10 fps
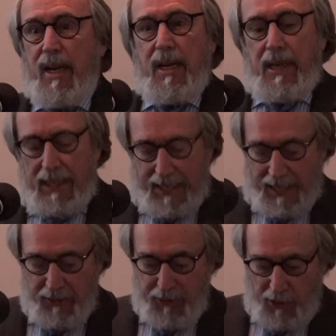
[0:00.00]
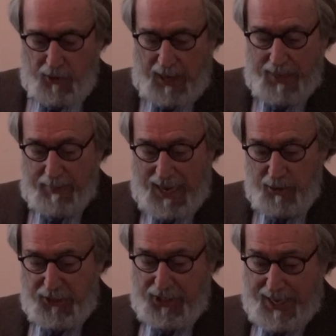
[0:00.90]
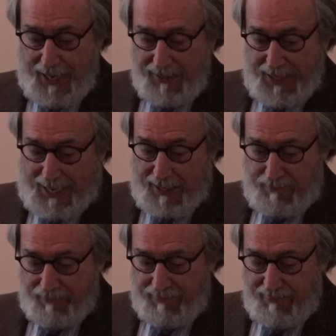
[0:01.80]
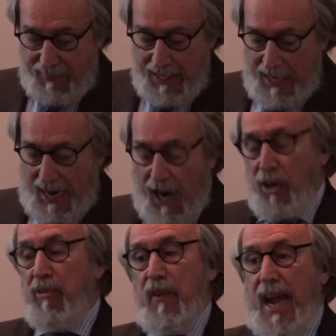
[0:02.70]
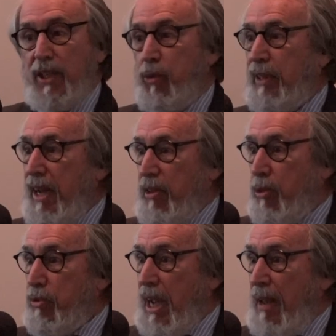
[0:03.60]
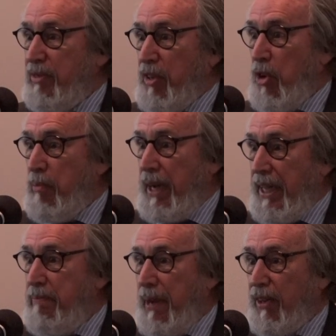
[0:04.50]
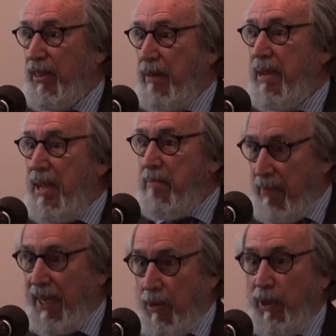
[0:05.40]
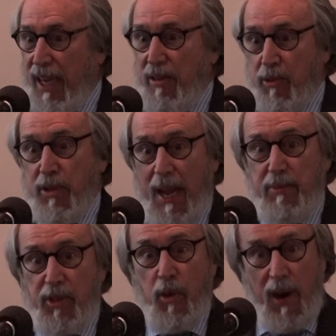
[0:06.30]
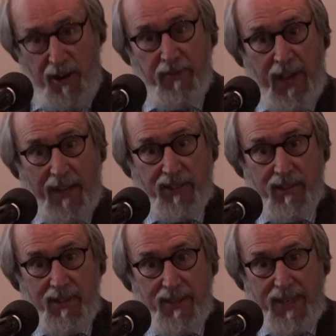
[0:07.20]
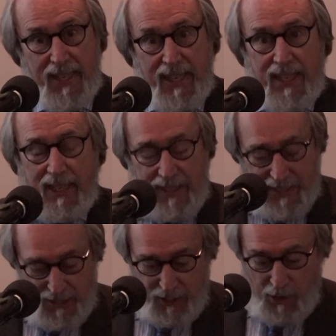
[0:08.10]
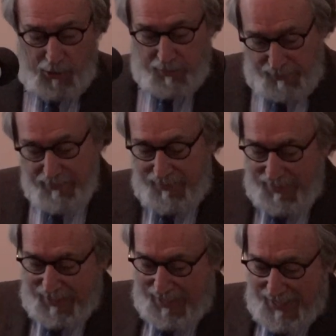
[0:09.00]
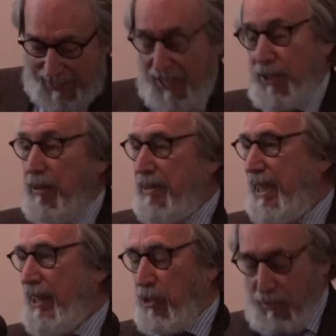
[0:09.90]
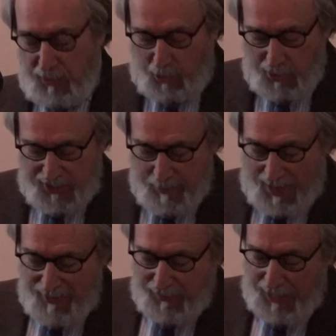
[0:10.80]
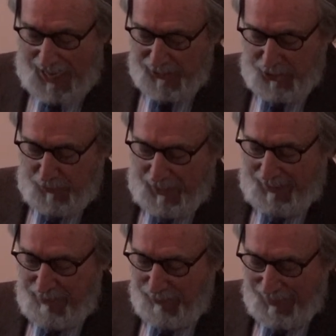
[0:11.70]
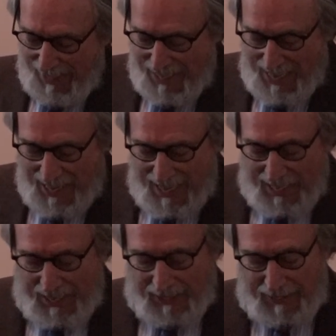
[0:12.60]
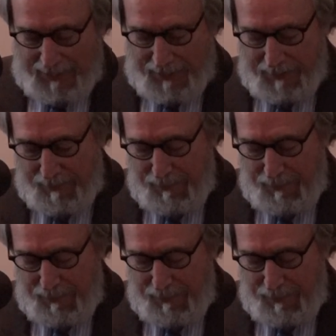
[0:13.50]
Uh, and so I'm now saying that artifacts will get you through times of no money better than money will get you through times of no artifacts. So that's a dealer, of course, in my philosophy. Uh,